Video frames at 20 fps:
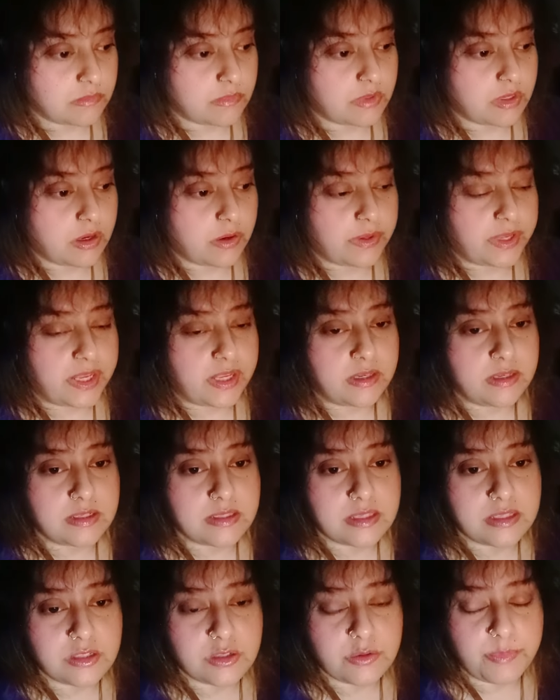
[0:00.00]
Okay,
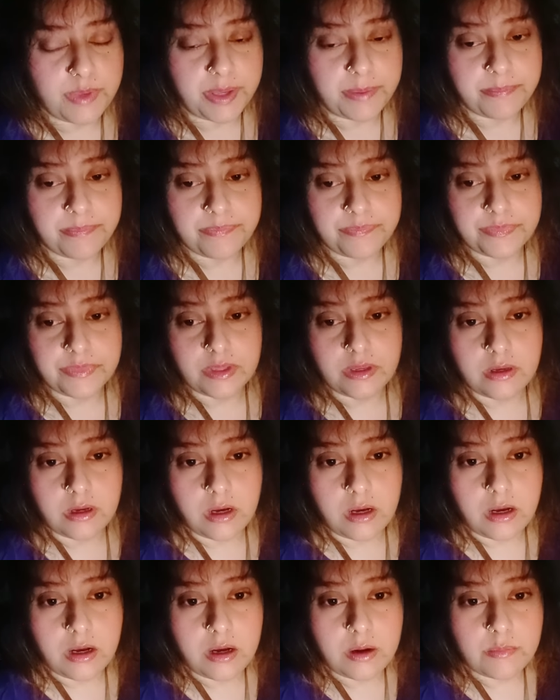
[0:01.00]
listen to me.
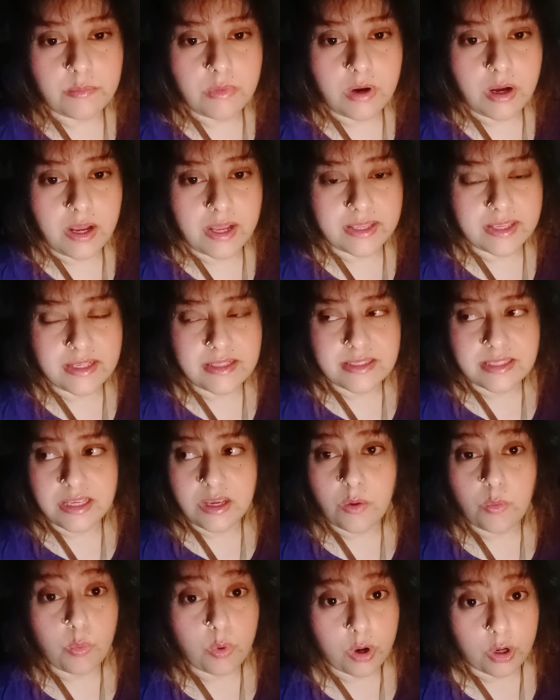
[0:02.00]
I can see
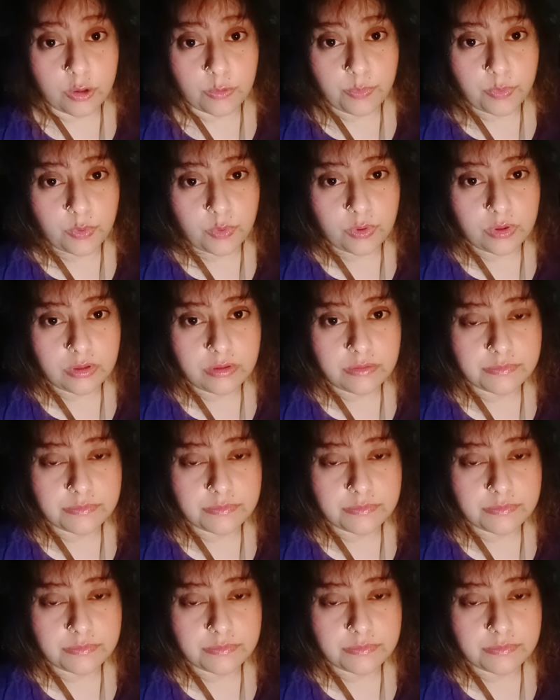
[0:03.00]
a whirlpool.